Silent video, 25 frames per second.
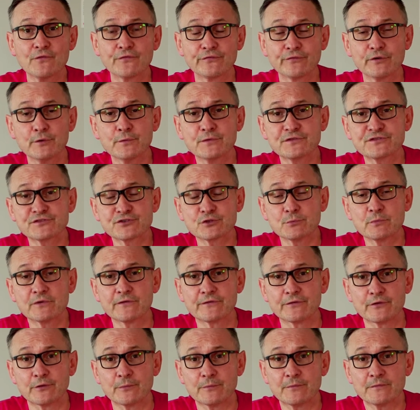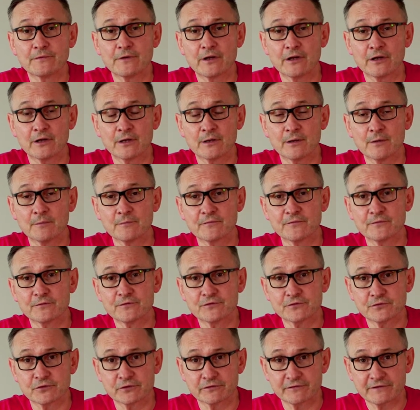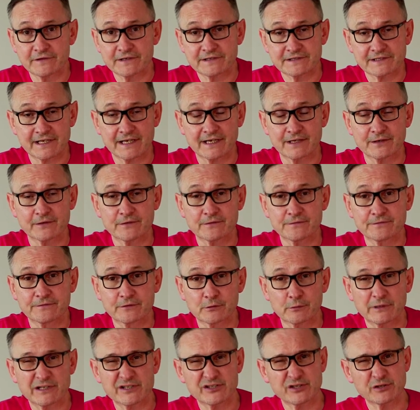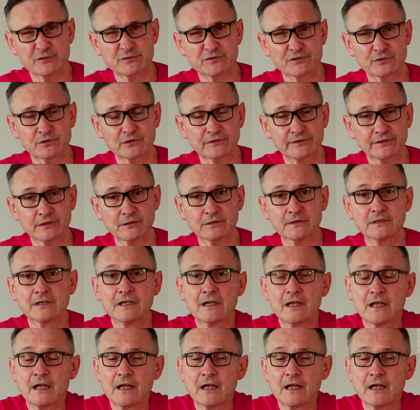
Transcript: through some of them during this kind of quick tutorial.